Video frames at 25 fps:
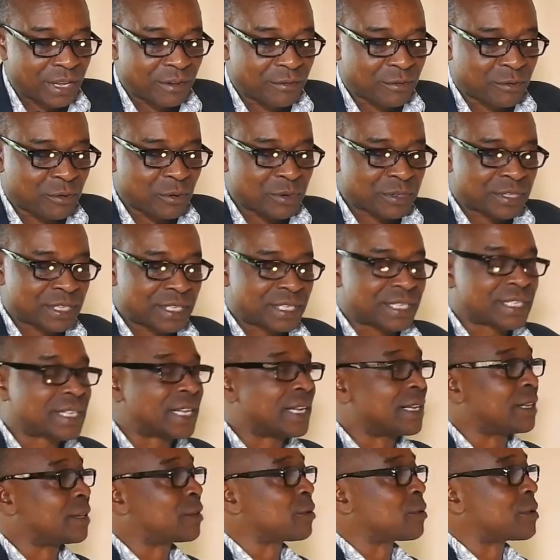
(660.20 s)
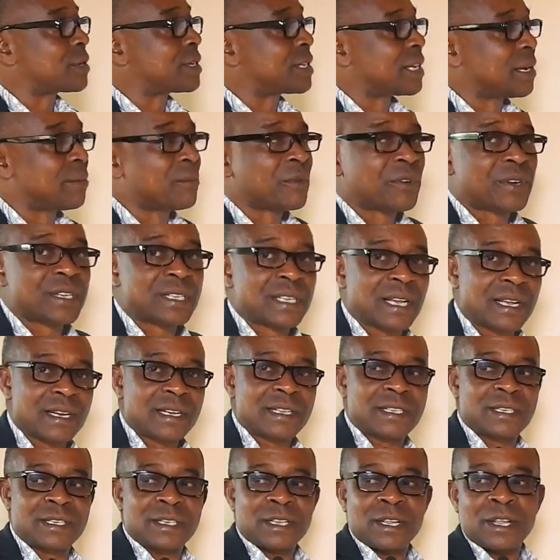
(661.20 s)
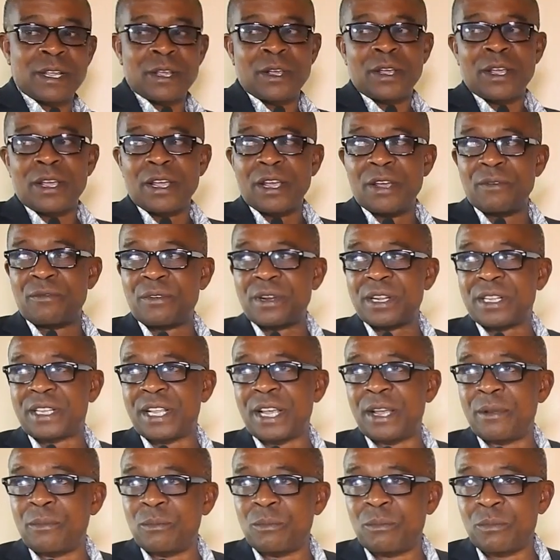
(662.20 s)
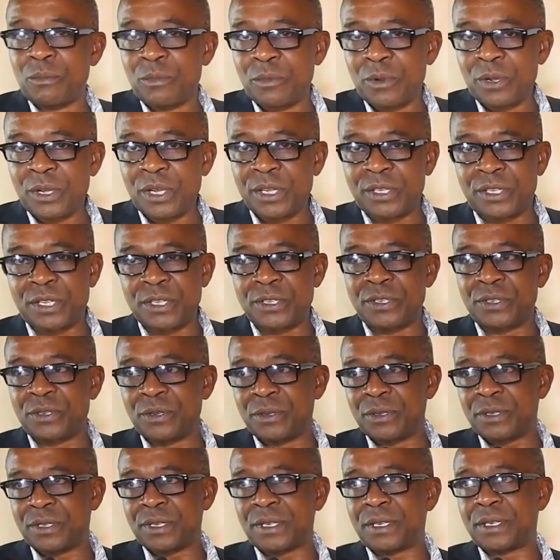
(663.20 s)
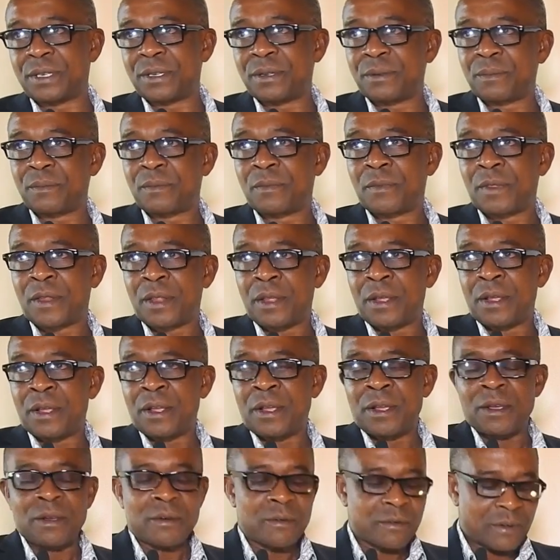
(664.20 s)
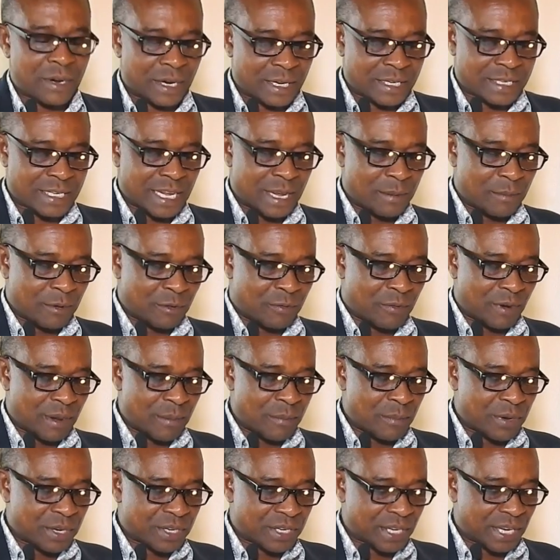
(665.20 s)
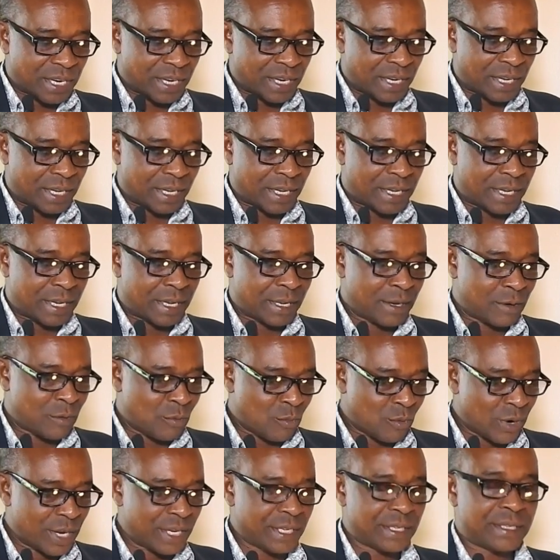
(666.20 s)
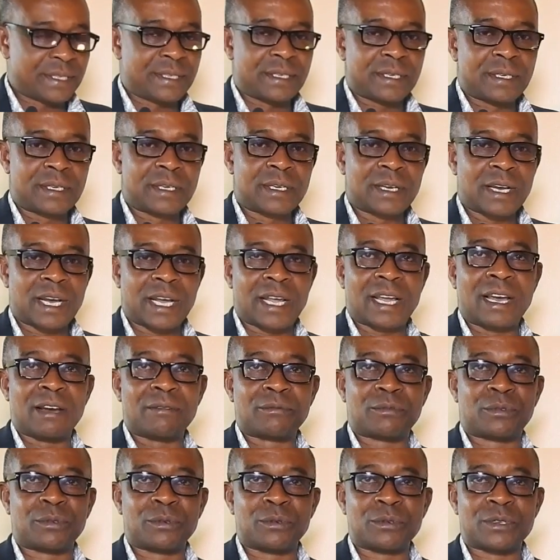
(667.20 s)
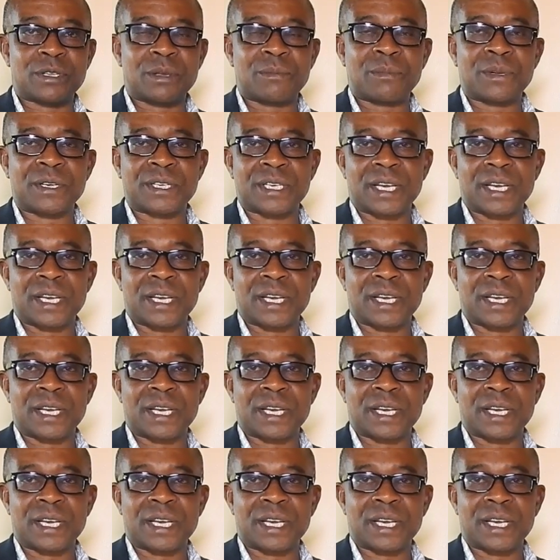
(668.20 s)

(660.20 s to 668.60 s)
give consistent or same results every time it is used. For example, if I'm measuring weight, I have to use a